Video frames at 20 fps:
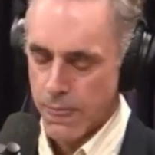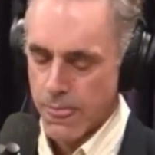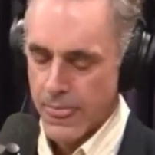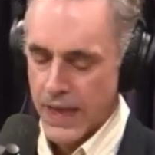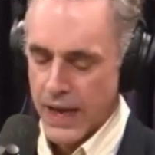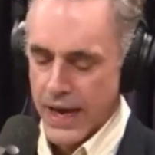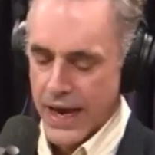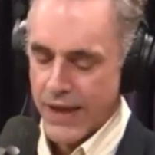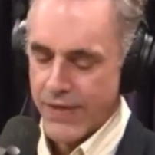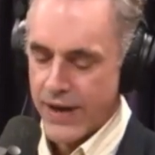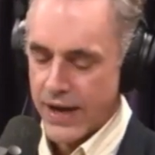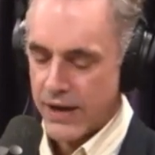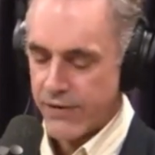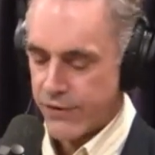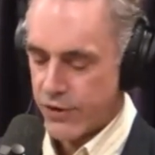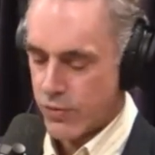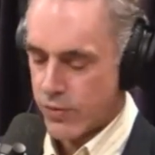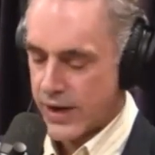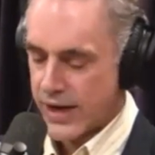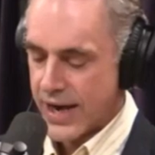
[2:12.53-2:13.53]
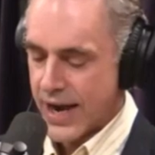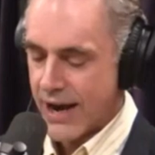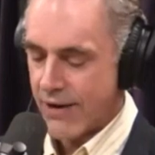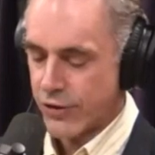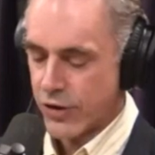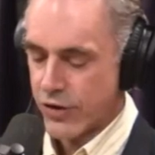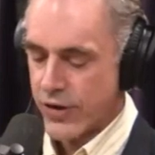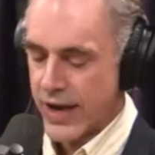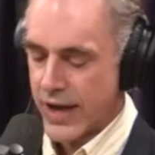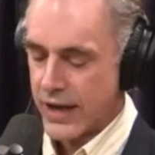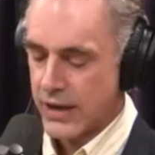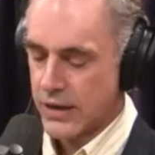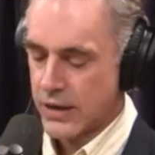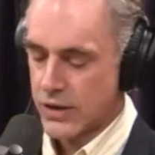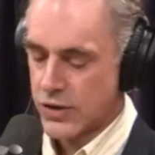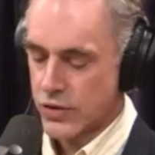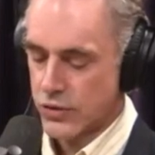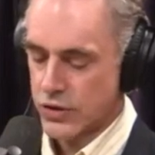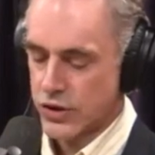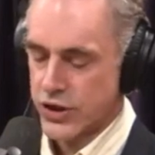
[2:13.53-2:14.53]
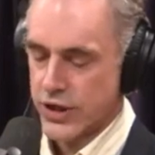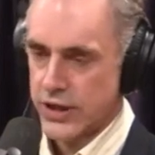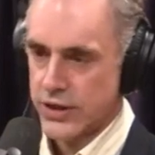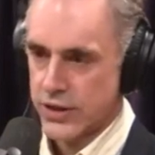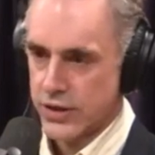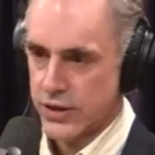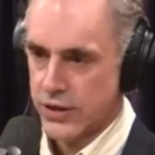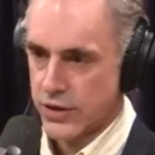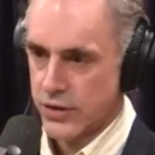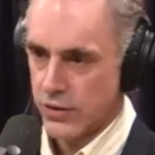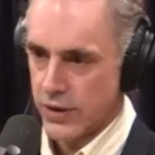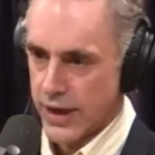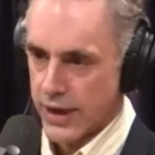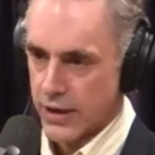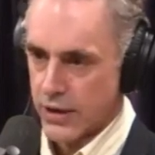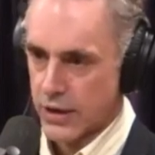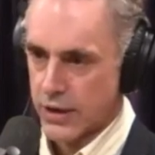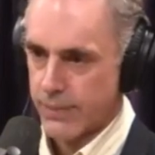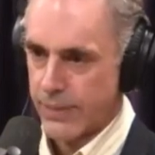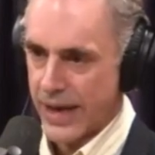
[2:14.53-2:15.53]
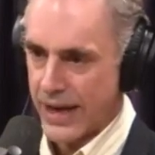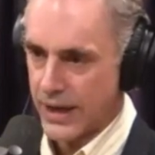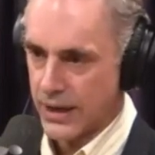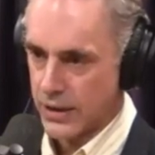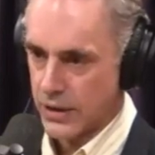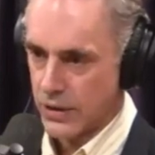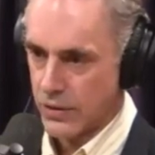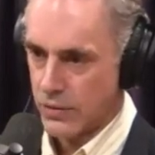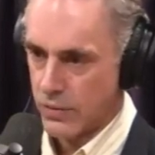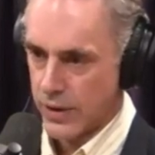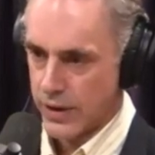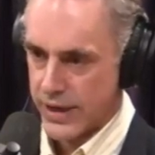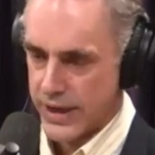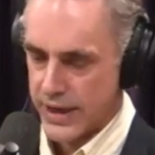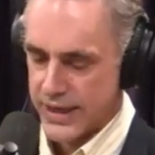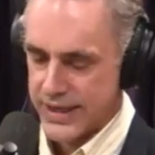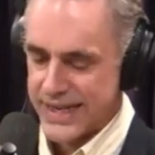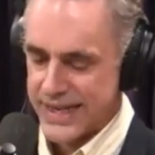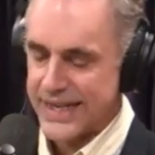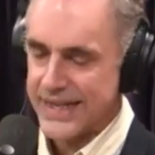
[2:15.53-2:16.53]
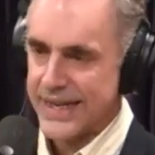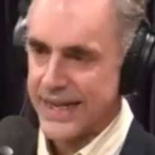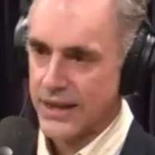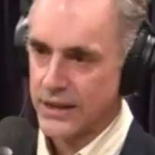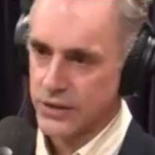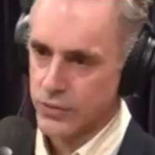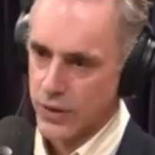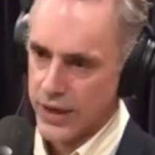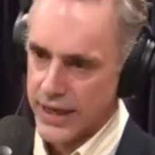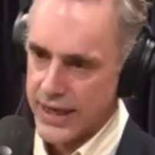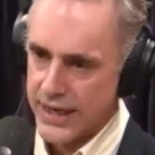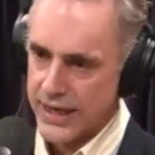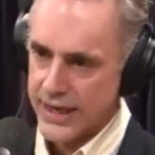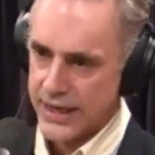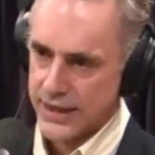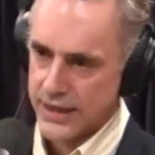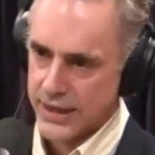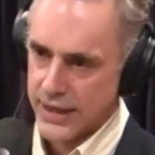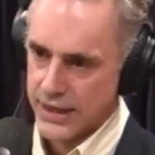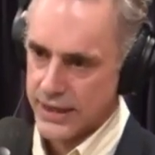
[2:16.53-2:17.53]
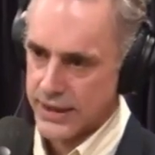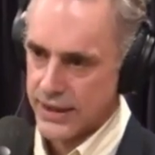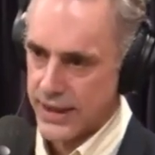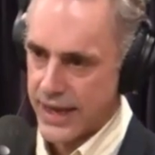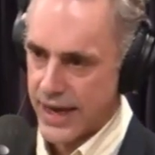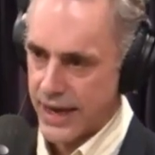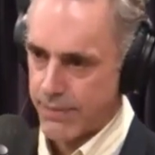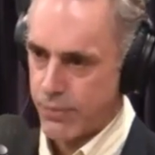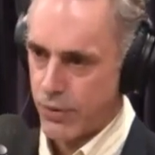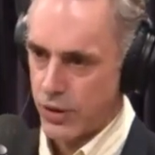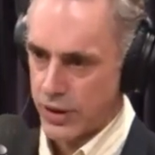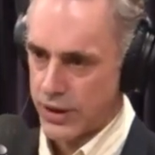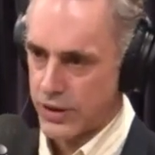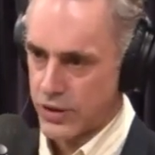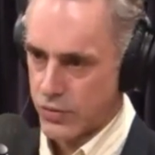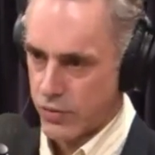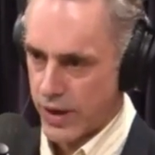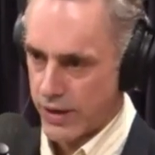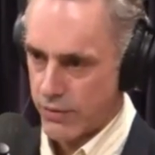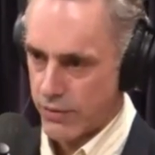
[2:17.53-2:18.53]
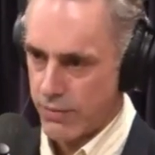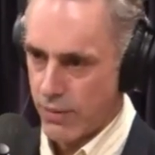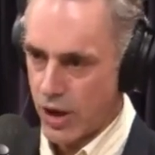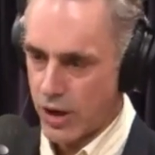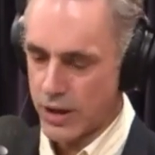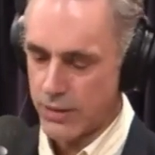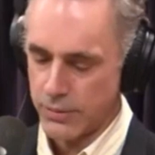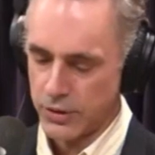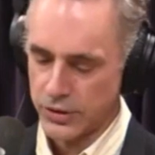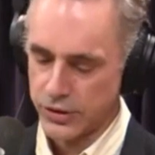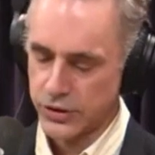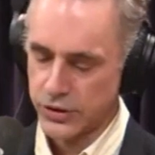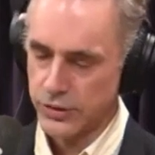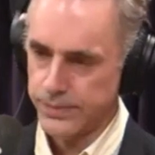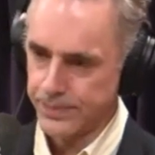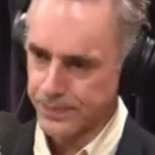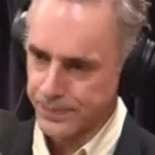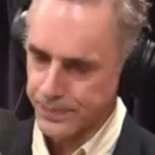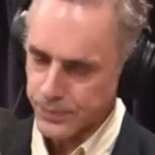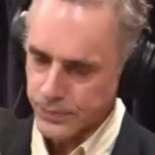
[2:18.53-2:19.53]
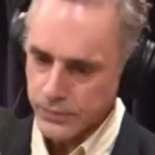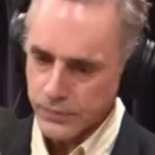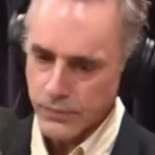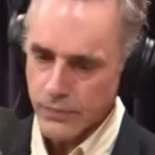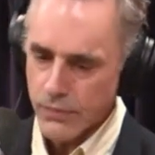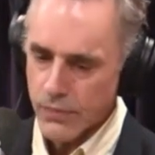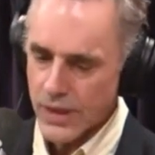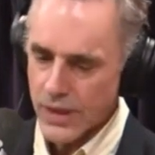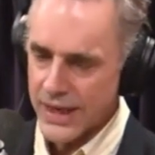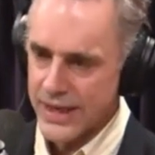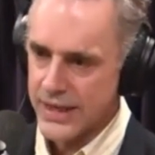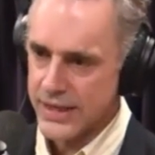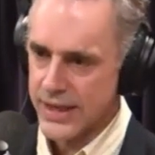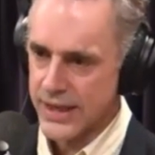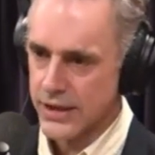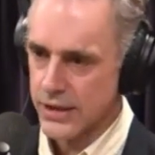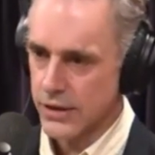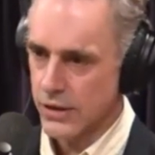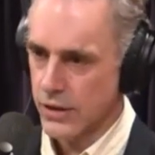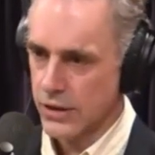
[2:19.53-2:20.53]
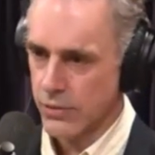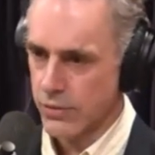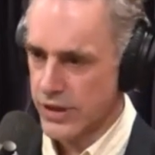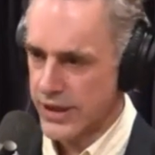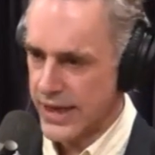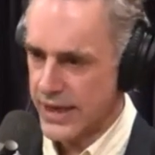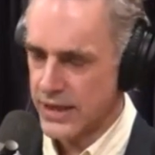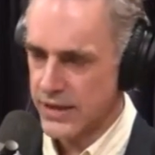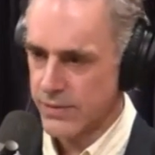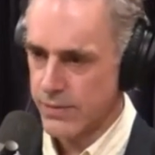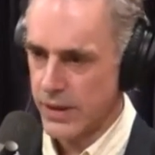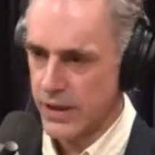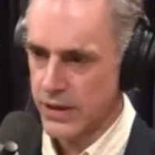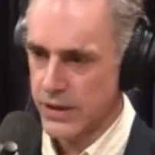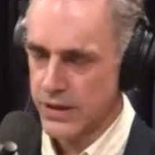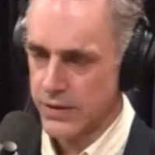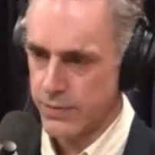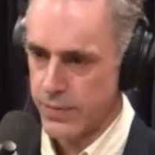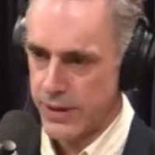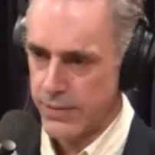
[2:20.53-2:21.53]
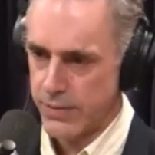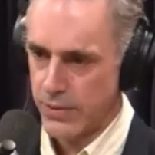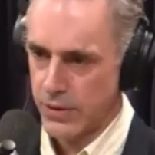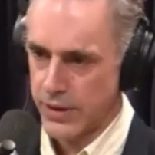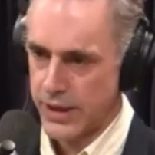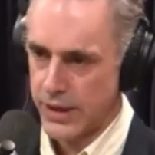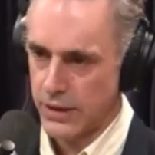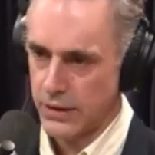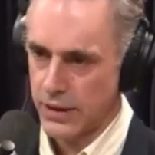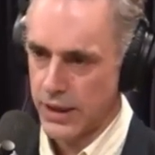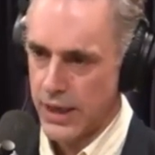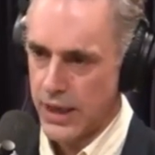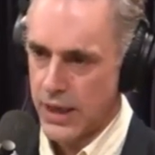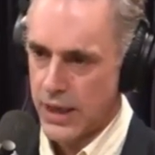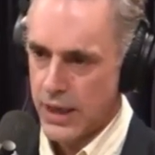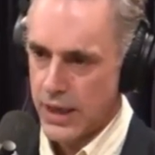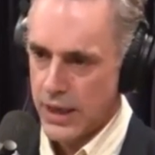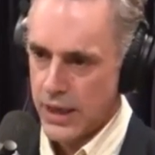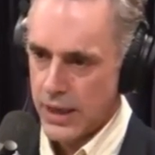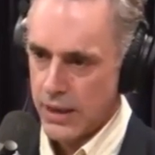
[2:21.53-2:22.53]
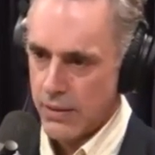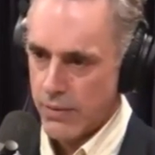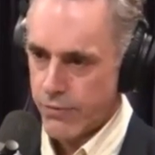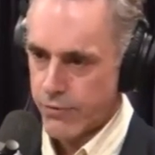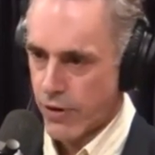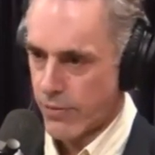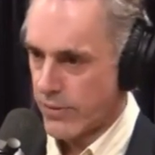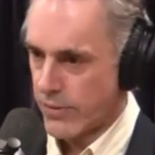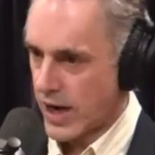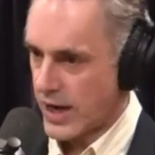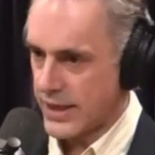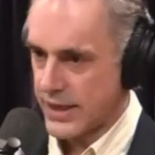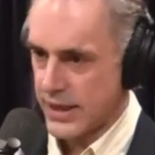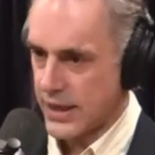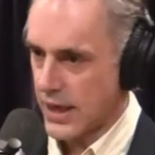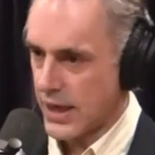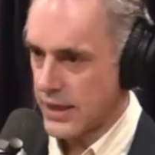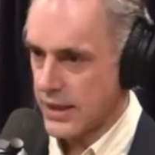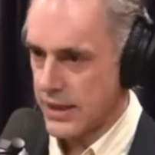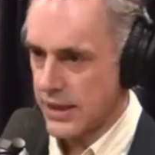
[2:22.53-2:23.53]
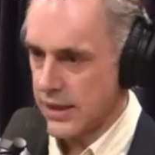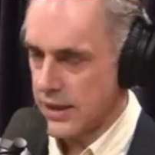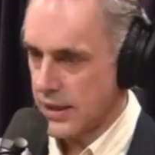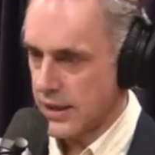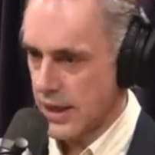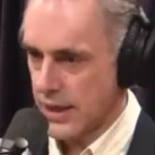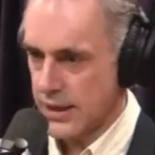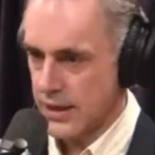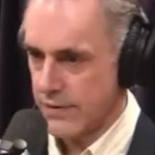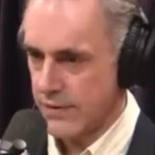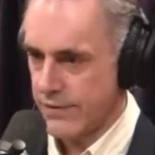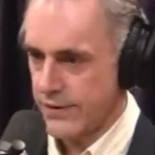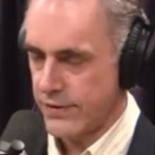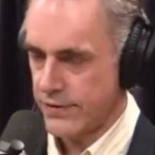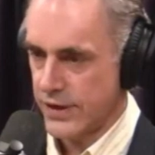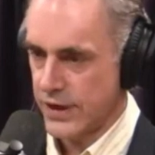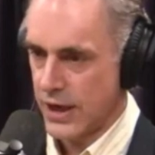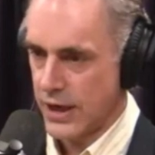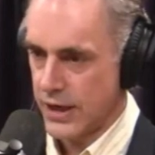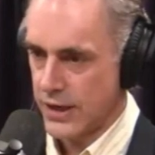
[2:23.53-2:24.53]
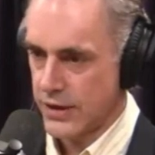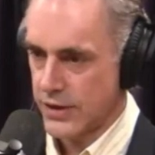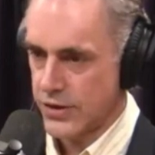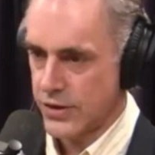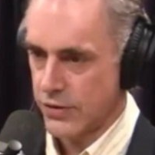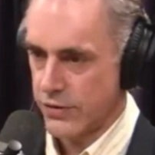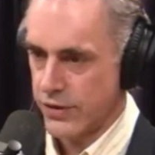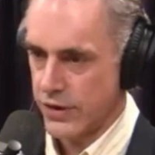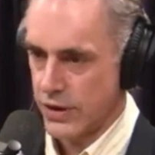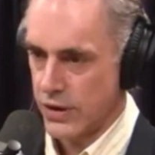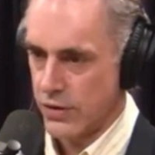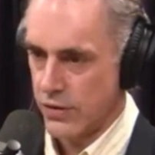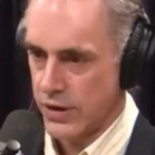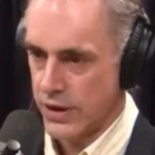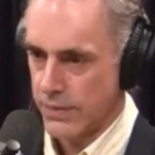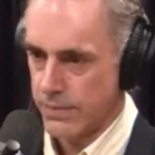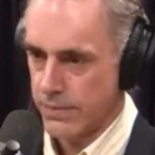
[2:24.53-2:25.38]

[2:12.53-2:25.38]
And then if you read after that, Solzhenitsyn's Gulag Archipelago, where he details what he does in that book is quite remarkable. So he says, look, there were tens of millions of people killed from 1919 to 1959 in the Soviet Union,